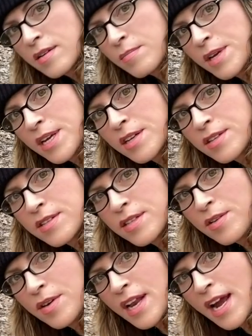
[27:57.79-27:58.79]
Because
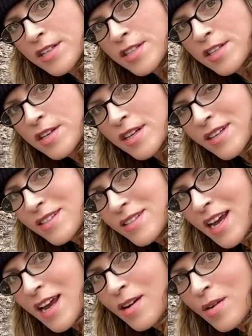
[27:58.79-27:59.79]
you can actually cook a
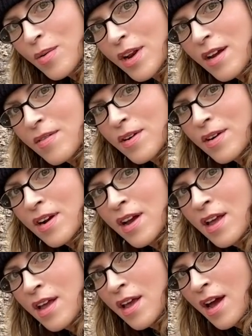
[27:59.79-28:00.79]
steak or whatever
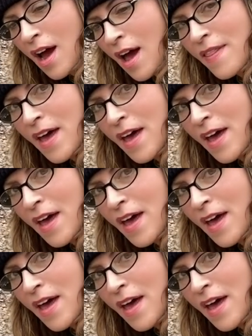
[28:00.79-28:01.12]
on the